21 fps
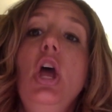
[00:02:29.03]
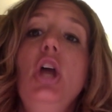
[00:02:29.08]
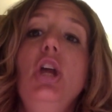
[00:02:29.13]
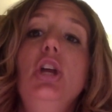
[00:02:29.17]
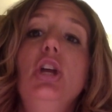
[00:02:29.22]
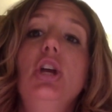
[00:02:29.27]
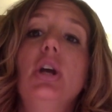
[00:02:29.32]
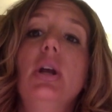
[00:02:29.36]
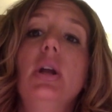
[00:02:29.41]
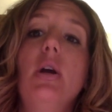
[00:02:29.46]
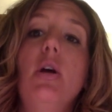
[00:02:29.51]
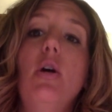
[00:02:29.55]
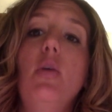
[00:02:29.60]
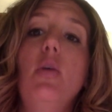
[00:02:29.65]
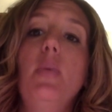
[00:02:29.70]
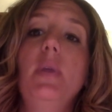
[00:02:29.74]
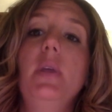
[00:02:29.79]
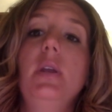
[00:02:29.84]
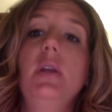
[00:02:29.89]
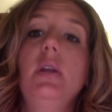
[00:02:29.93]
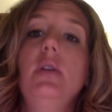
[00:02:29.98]
You're going to
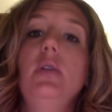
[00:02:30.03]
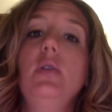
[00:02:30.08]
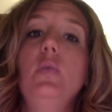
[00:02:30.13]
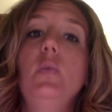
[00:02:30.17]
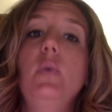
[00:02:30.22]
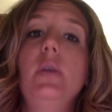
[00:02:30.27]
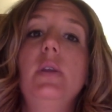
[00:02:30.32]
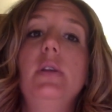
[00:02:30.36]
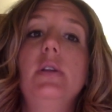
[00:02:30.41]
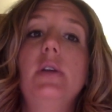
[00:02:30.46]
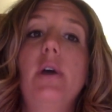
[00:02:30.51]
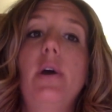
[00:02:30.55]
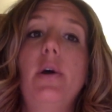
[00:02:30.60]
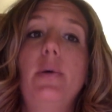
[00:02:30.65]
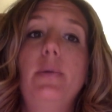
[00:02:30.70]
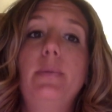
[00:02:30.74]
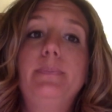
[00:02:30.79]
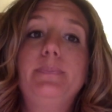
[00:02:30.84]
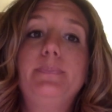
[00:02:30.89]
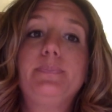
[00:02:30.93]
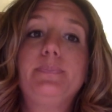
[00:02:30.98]
open in a new window.